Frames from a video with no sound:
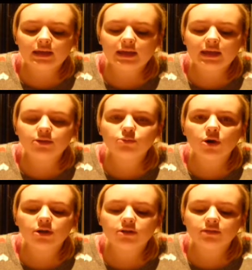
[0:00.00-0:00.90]
He
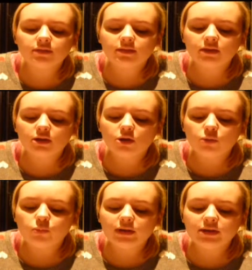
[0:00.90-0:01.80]
quotes,
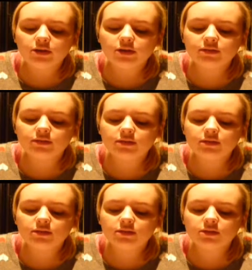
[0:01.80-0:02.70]
"We
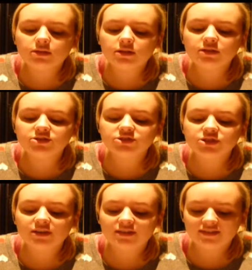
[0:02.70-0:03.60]
couldn't
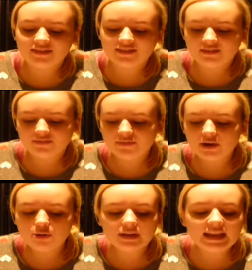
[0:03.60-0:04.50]
just
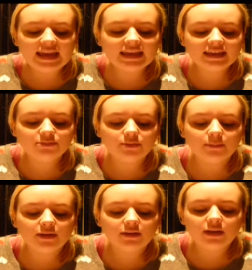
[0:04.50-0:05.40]
film a naked
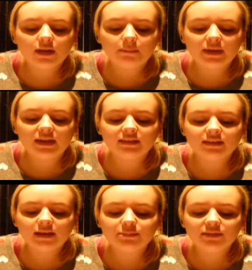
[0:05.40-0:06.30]
woman being
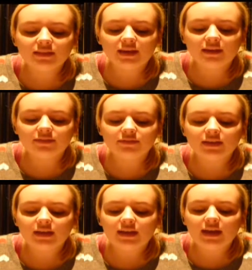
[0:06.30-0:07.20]
stabbed to death.
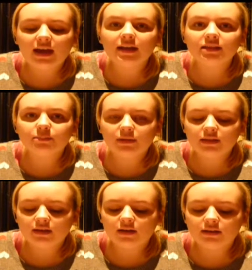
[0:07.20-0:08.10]
It had to be
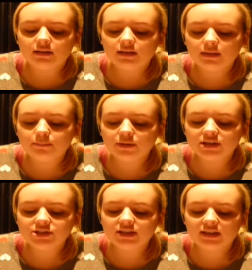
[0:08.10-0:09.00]
done
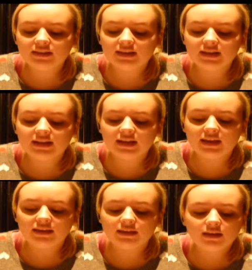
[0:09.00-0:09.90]

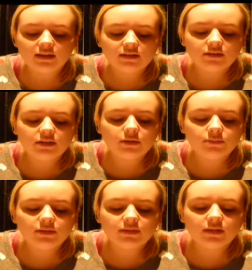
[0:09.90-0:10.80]
impressionistically. So
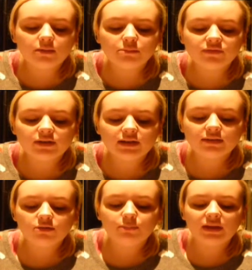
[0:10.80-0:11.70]
it was done with a
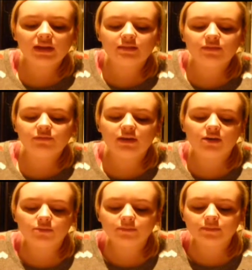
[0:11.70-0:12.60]
little piece of
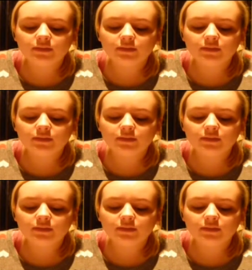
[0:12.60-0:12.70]
film.